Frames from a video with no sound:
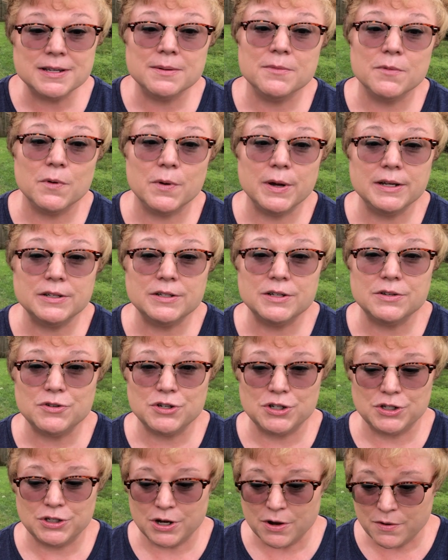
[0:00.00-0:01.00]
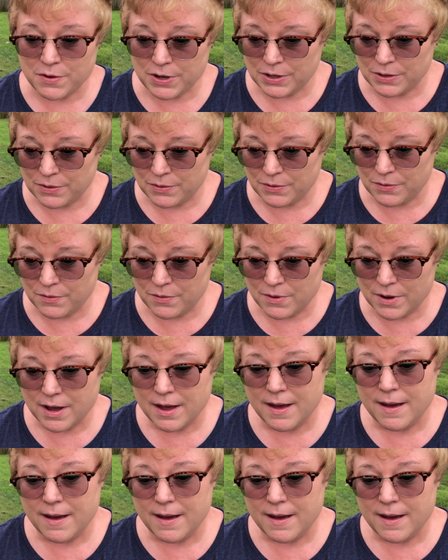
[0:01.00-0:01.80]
I'm going to show you